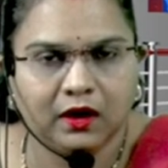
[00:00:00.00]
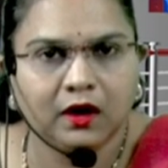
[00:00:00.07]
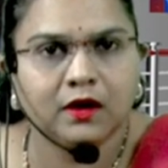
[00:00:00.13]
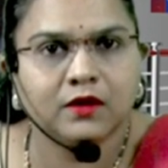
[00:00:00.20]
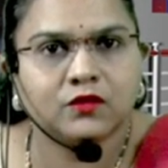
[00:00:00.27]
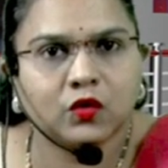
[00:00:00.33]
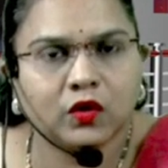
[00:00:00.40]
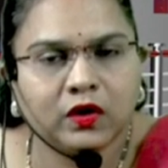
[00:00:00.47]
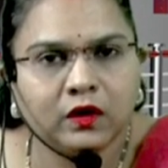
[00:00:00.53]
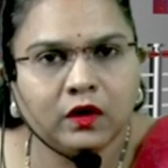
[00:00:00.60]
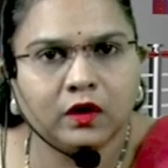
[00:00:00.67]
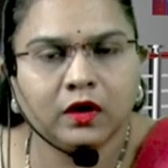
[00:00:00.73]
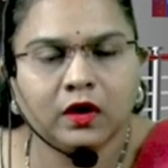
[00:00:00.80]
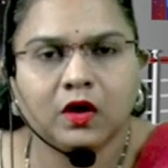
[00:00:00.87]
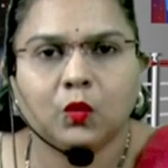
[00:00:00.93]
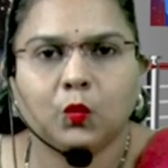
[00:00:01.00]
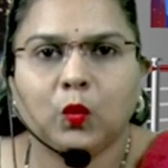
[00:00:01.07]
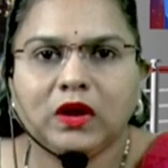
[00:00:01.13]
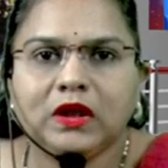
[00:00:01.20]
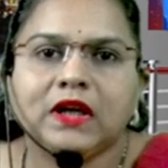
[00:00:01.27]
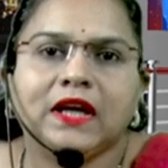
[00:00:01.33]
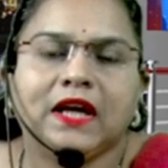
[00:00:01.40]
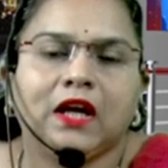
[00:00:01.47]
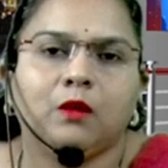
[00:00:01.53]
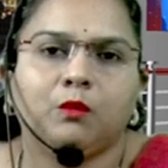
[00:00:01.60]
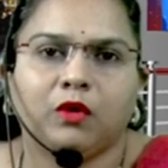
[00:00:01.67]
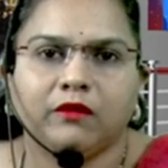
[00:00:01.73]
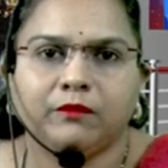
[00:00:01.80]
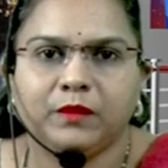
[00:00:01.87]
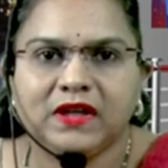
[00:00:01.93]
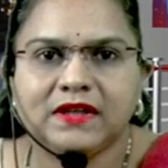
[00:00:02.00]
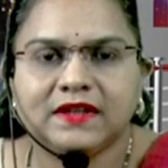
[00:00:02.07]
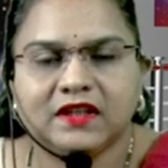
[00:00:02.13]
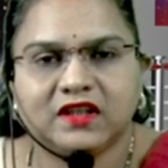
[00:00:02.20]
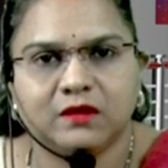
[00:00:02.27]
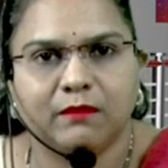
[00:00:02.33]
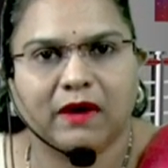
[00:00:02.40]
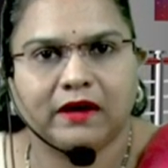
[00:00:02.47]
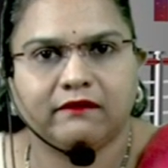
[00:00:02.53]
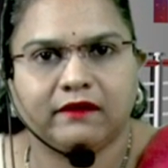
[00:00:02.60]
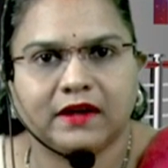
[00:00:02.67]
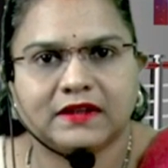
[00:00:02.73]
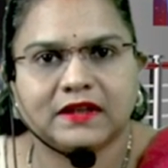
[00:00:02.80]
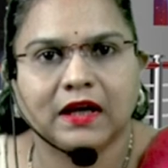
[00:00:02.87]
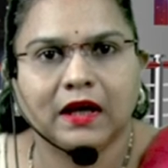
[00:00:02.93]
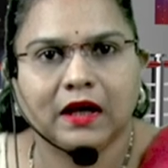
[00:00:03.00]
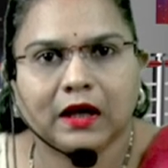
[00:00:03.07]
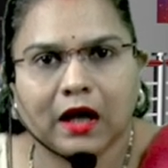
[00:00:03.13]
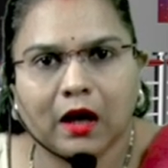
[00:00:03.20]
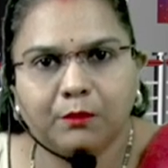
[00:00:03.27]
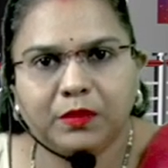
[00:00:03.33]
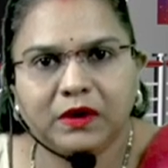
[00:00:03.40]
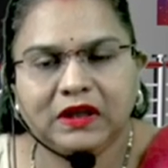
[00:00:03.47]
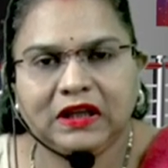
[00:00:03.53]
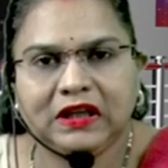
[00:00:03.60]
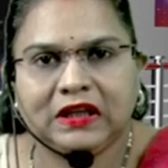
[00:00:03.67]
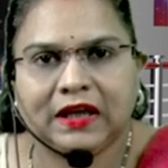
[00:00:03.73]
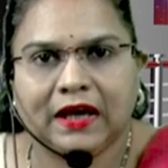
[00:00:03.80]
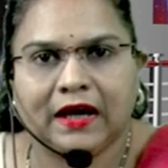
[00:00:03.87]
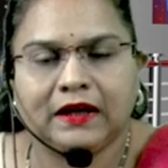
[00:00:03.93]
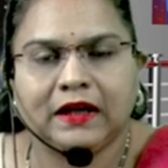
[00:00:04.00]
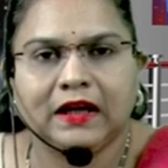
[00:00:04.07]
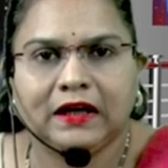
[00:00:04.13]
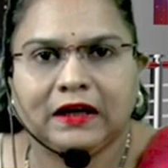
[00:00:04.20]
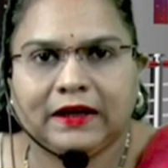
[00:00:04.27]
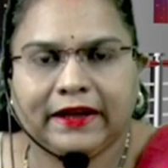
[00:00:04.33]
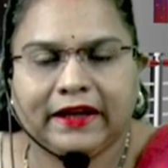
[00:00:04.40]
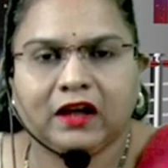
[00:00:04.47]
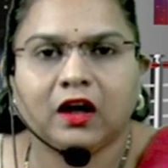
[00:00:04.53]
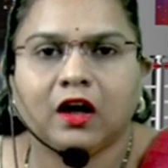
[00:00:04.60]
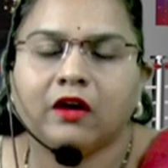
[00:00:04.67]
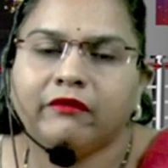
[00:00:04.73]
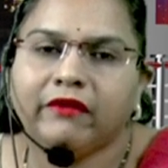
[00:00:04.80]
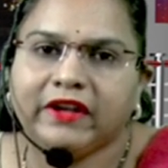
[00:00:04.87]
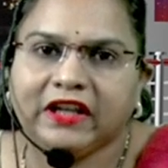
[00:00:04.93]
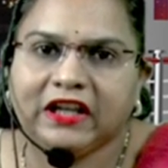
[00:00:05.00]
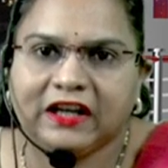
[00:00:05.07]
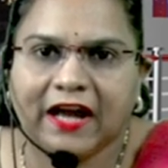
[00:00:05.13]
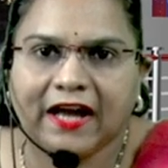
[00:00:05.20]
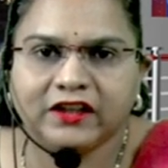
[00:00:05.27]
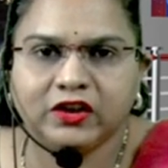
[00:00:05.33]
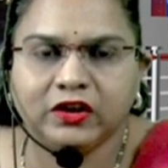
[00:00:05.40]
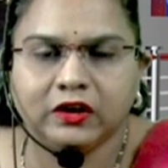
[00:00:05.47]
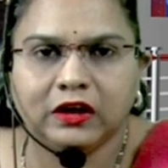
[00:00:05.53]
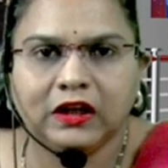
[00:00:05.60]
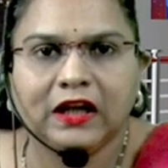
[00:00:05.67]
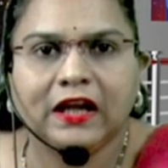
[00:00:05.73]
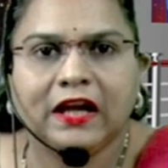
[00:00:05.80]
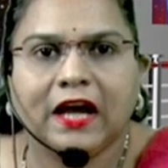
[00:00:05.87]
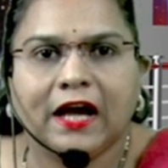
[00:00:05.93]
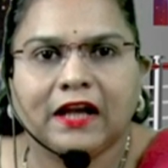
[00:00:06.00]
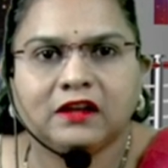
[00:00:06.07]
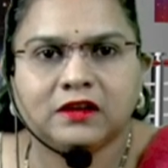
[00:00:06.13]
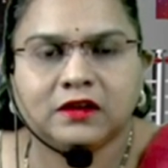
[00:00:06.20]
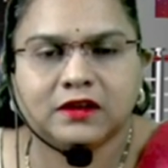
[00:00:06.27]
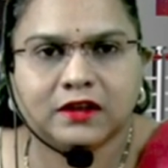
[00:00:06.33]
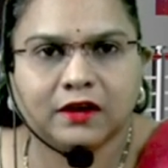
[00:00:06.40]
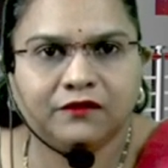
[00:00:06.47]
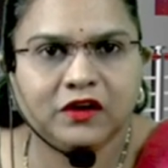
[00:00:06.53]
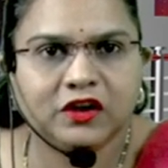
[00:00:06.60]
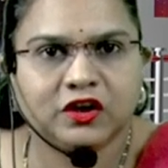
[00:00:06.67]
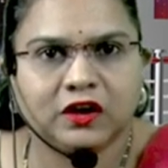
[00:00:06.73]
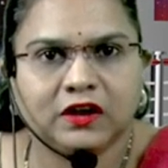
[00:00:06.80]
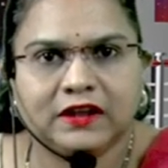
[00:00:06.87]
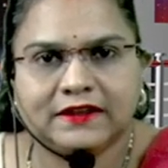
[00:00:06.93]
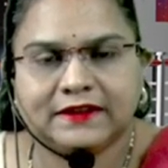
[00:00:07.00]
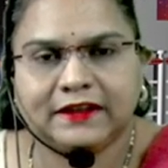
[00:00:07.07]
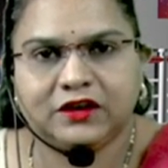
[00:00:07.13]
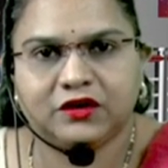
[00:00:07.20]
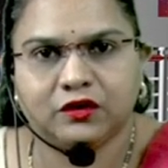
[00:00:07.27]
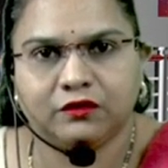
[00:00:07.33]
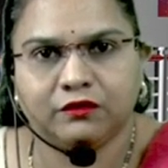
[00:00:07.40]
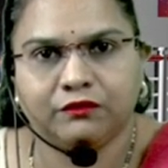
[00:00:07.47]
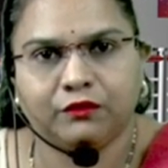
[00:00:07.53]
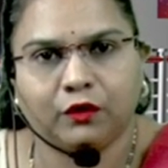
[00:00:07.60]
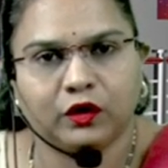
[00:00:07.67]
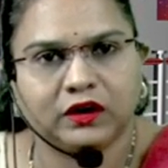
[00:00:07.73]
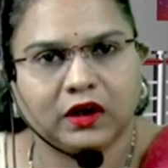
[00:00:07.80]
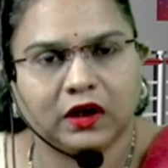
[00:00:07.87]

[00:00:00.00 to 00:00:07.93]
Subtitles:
So here, with the help of BCG matrix, company can take a very rational and sufficient decision for the